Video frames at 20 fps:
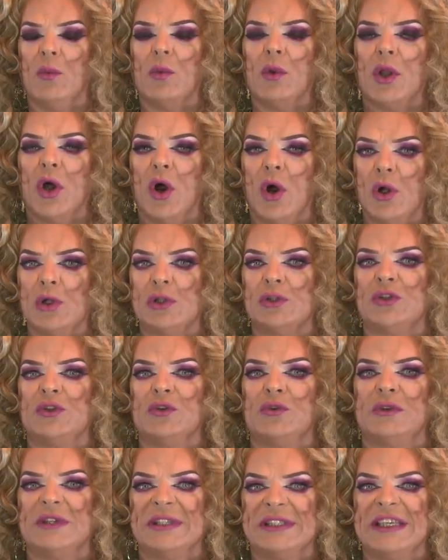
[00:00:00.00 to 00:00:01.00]
will
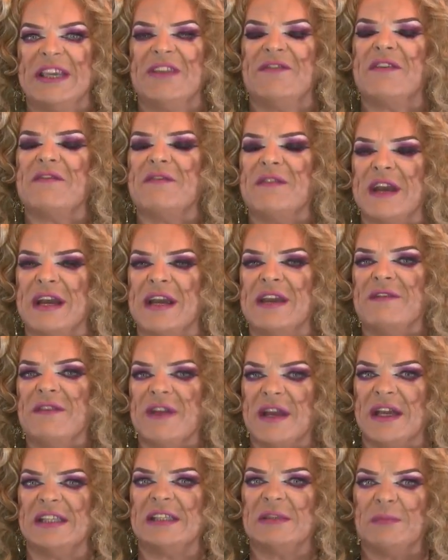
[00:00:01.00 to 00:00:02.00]
also receive a very,
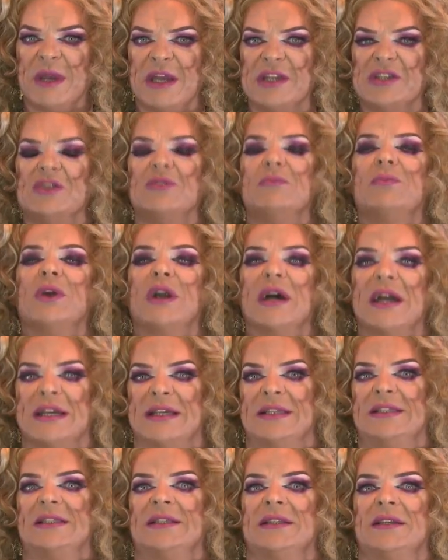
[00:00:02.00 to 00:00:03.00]
very special
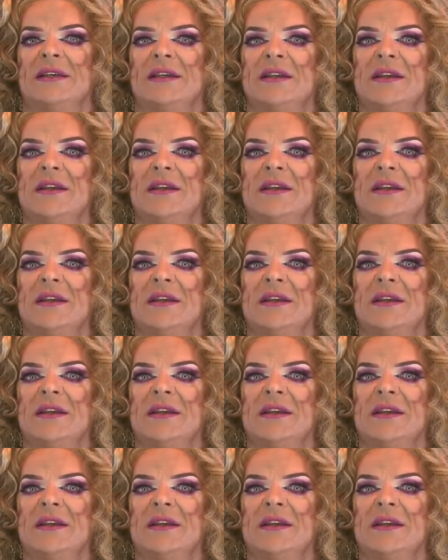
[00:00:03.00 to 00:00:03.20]
prize.